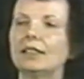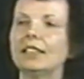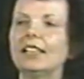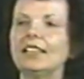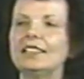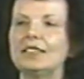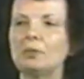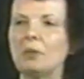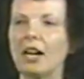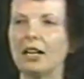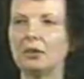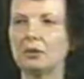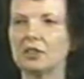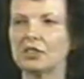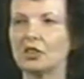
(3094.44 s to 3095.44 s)
lead to
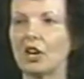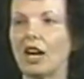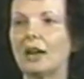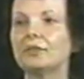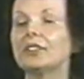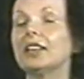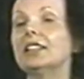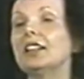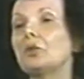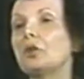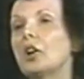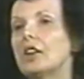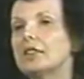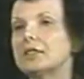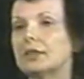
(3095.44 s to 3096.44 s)
Microsoft, and
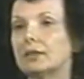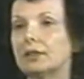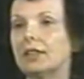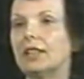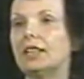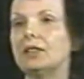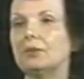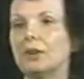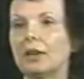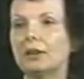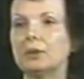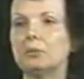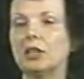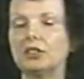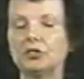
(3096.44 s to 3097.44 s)
they're also leading
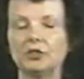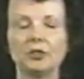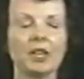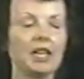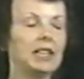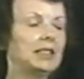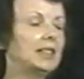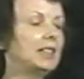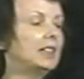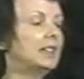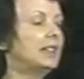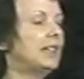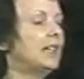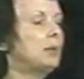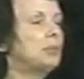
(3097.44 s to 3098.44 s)
very much to
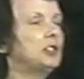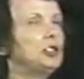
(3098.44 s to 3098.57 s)
AT&T,